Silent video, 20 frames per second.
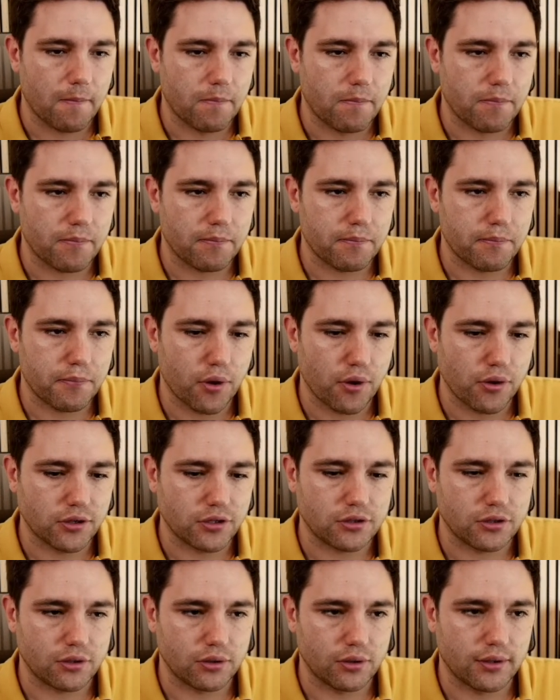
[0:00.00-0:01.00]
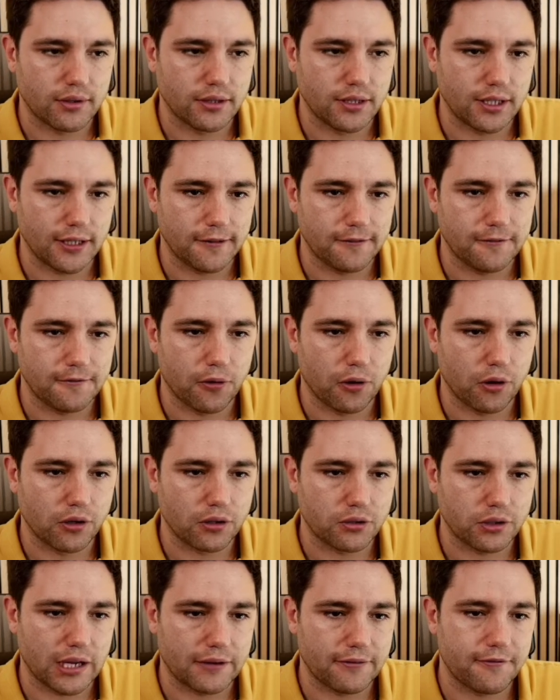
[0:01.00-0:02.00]
push to d4 to
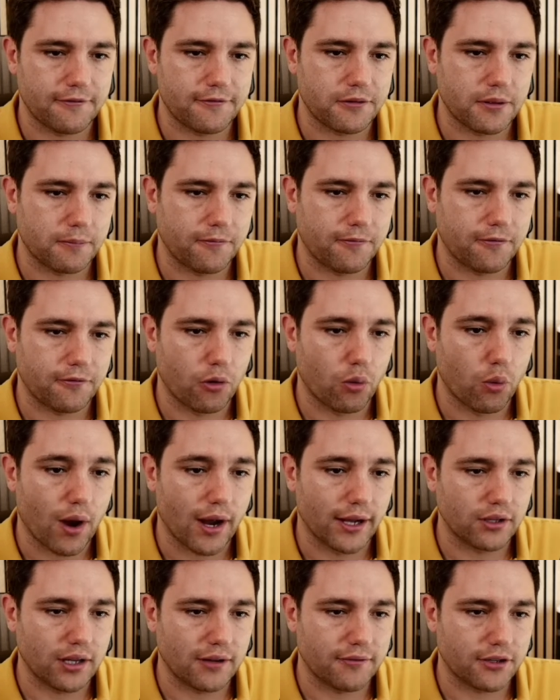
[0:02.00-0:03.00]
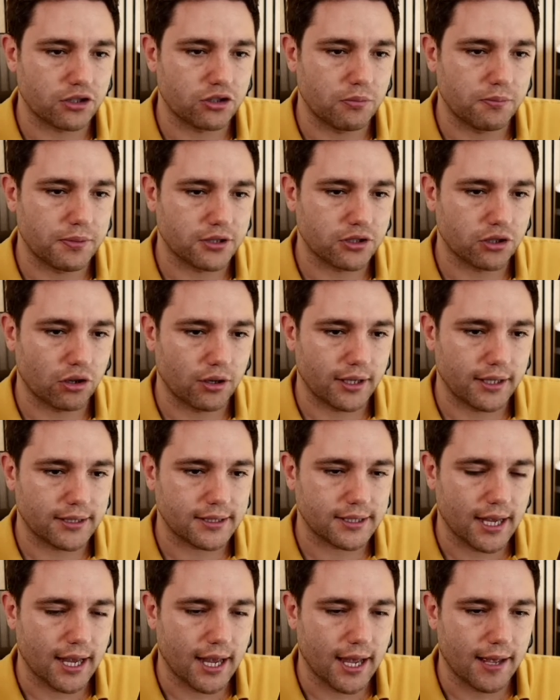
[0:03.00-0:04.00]
have for white to have a super solid
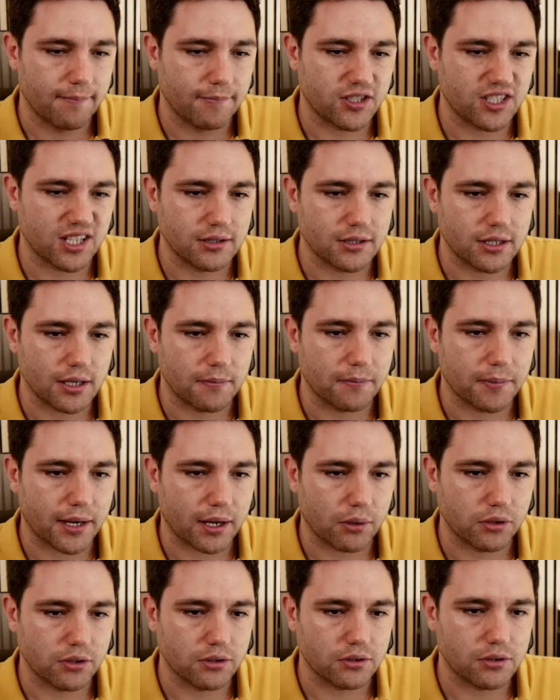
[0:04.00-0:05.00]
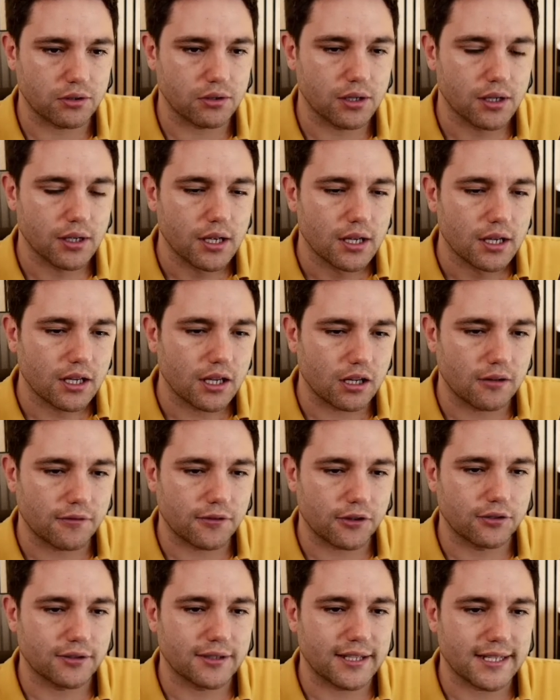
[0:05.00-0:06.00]
center, but I want to kind of
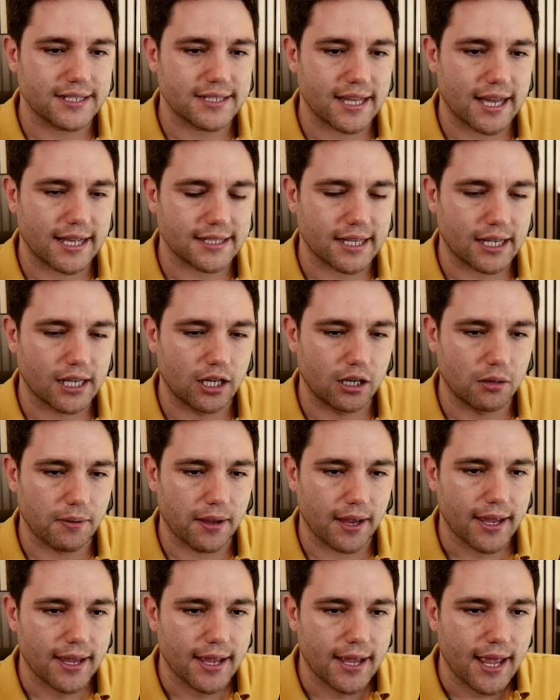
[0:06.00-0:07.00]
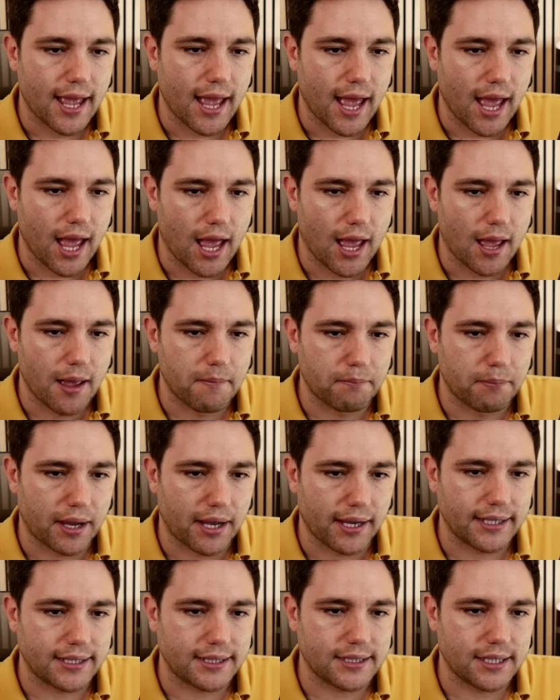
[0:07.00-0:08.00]
contest that a little bit
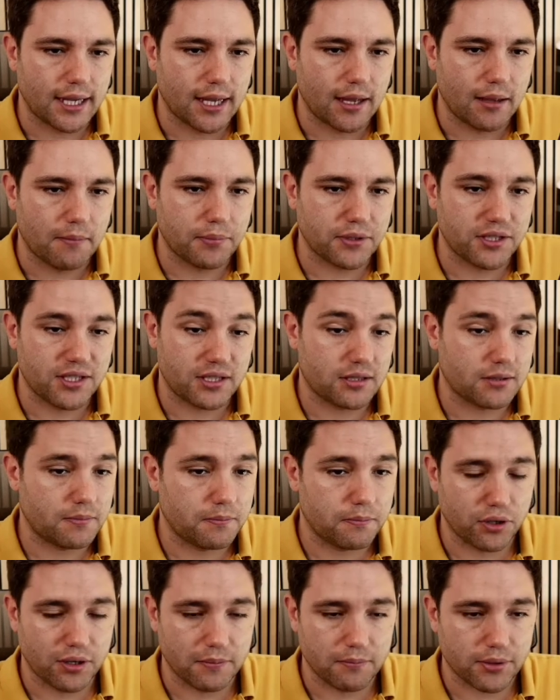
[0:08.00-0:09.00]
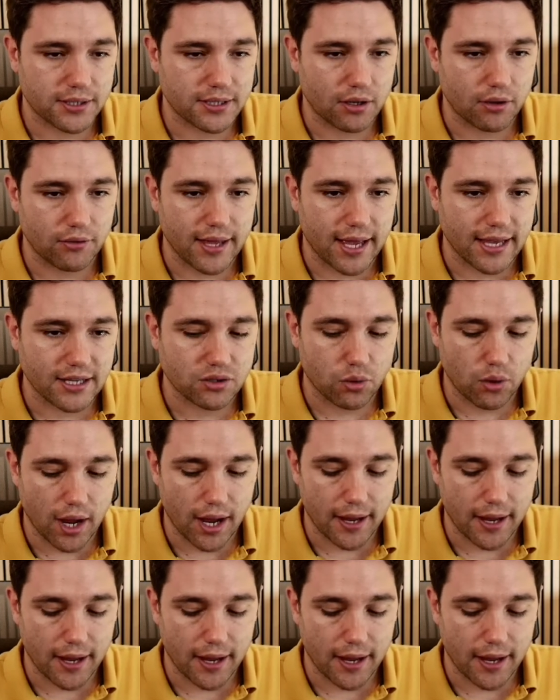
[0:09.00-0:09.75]
by just putting pressure on that square.